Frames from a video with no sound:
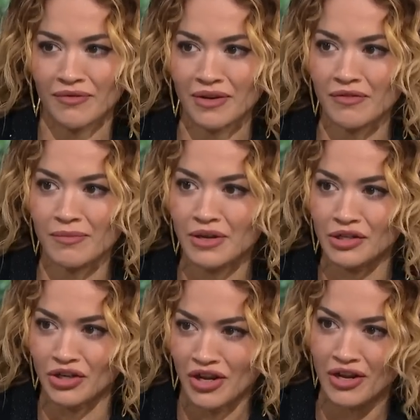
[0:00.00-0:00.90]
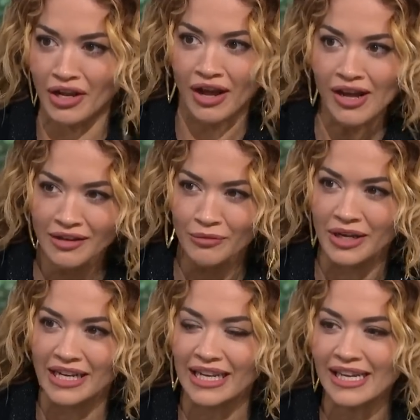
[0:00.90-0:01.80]
I've never been a journaler,
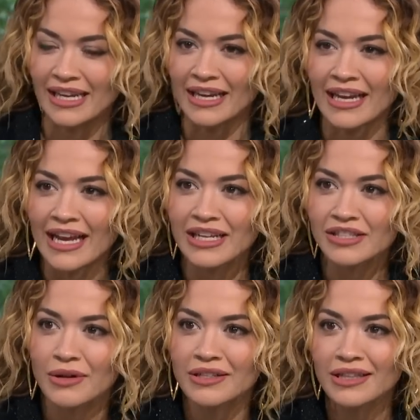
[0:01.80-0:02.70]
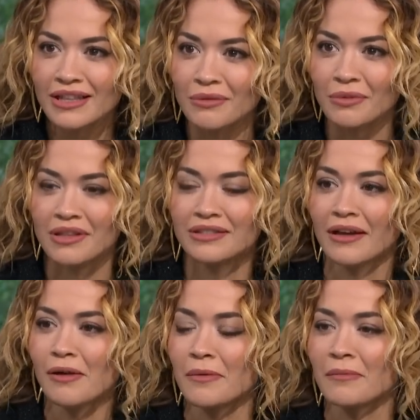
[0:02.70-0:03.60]
weirdly, and so I did that with this
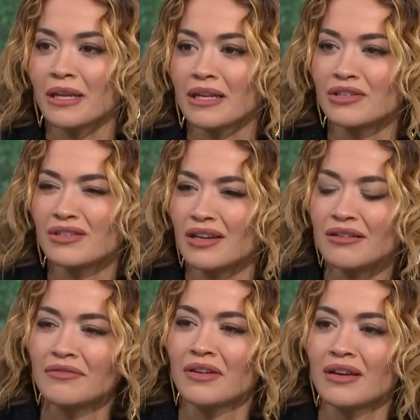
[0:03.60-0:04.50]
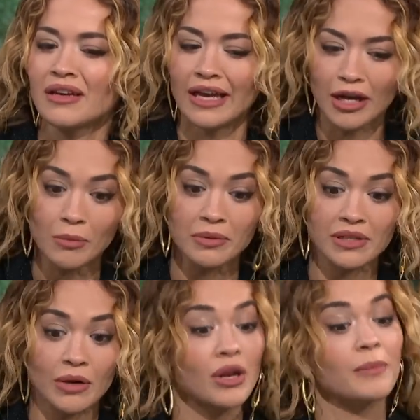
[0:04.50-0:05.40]
album, and it just kind of it helped.
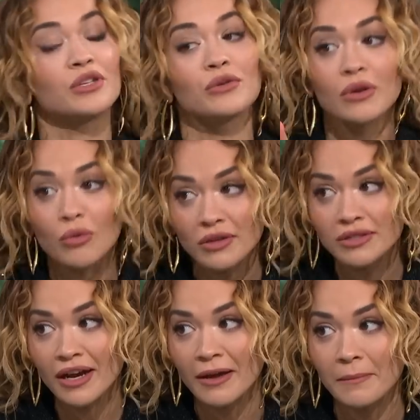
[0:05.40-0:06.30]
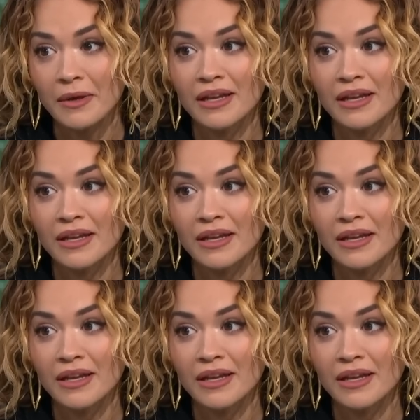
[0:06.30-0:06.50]
Now, will I be doing it all the time?